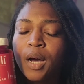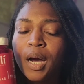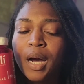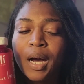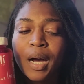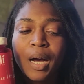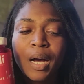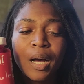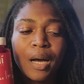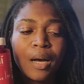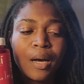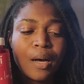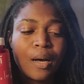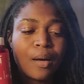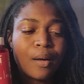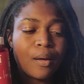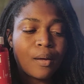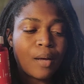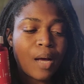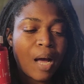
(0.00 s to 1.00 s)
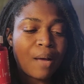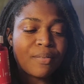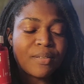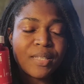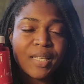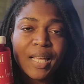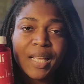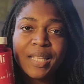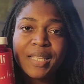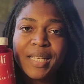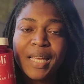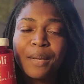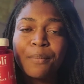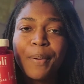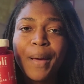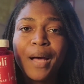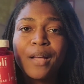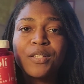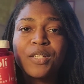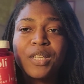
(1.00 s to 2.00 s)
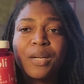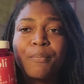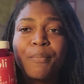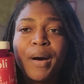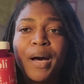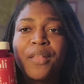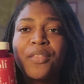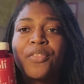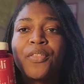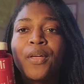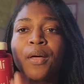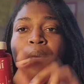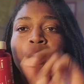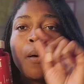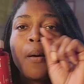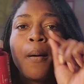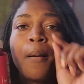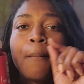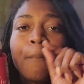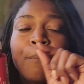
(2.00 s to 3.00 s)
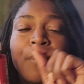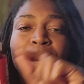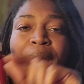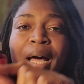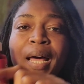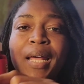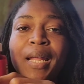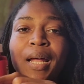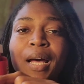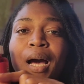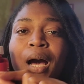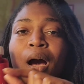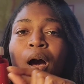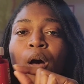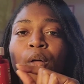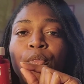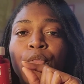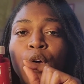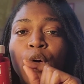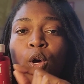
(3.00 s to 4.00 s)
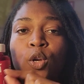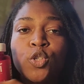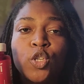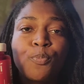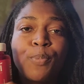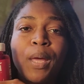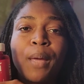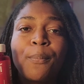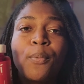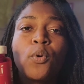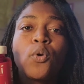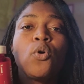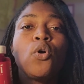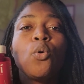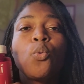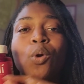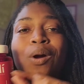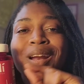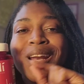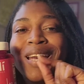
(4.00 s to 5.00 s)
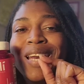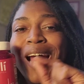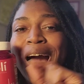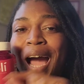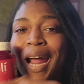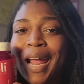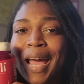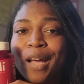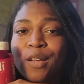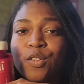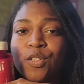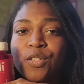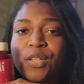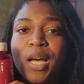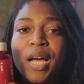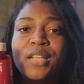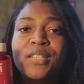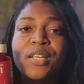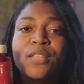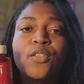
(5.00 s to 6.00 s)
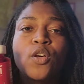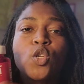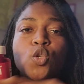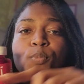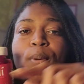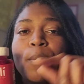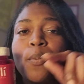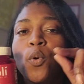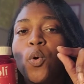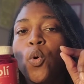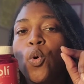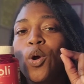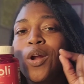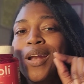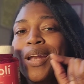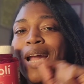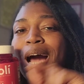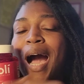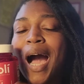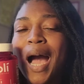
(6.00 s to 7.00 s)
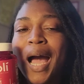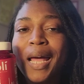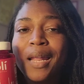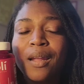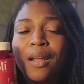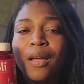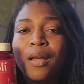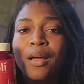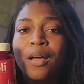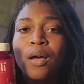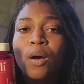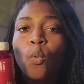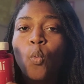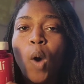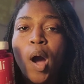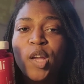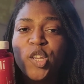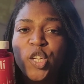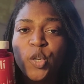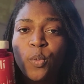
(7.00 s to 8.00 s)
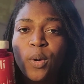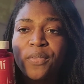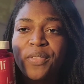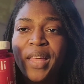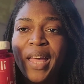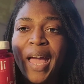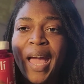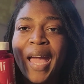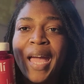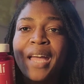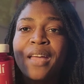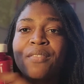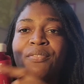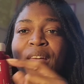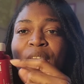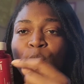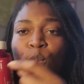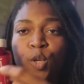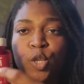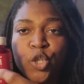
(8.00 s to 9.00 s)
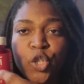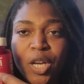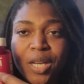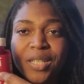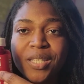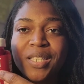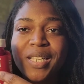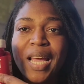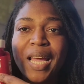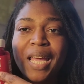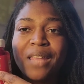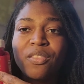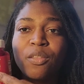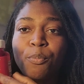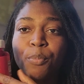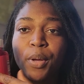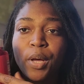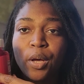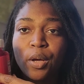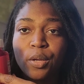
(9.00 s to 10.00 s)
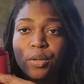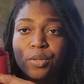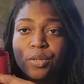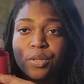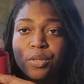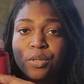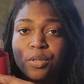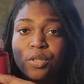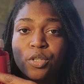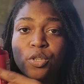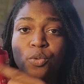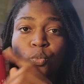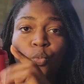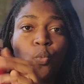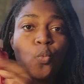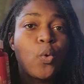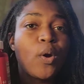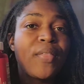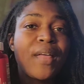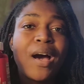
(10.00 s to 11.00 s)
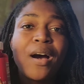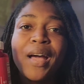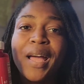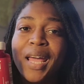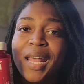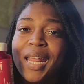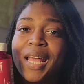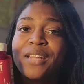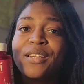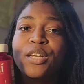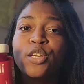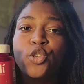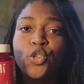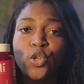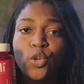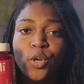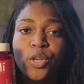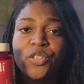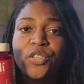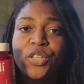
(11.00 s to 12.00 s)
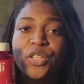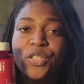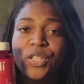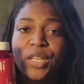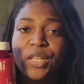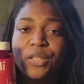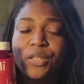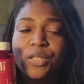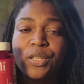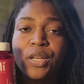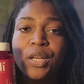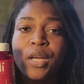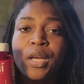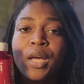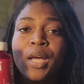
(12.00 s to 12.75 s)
Uh, I've seen 10 pounds in a month, but those are people who were not exercising. Those are people who are not watching what they ate. They were just taking the pills without any additional assistance.